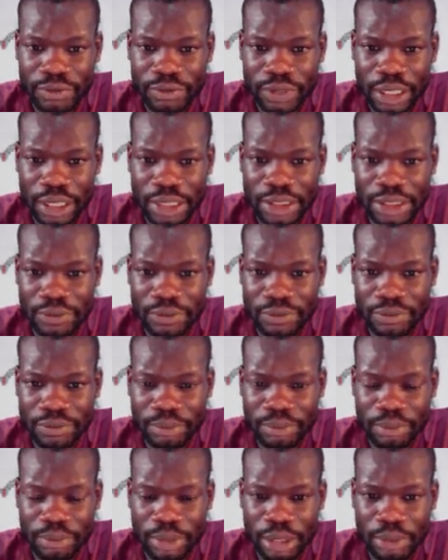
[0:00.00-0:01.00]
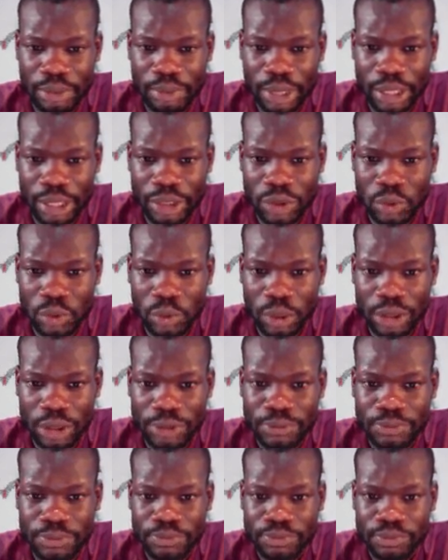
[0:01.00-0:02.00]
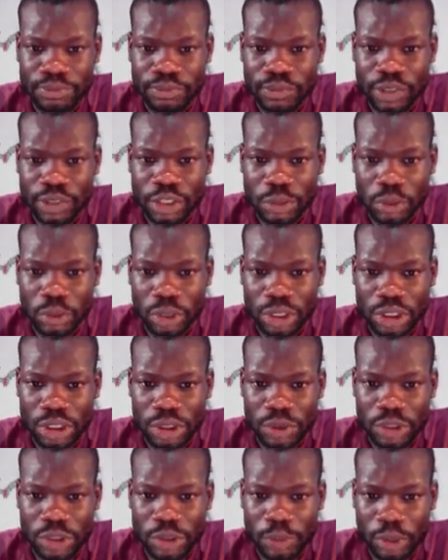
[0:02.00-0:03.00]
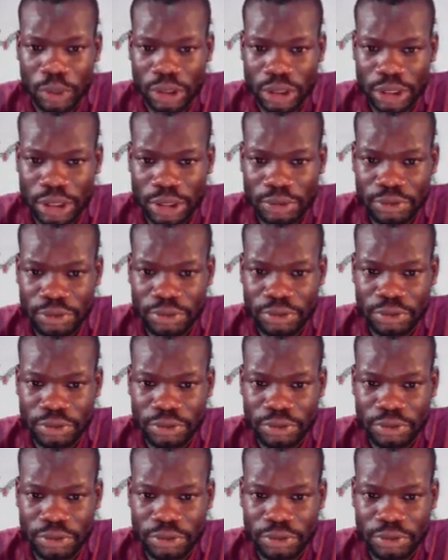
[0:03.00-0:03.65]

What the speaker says: that is if minus one is more than zero is positive.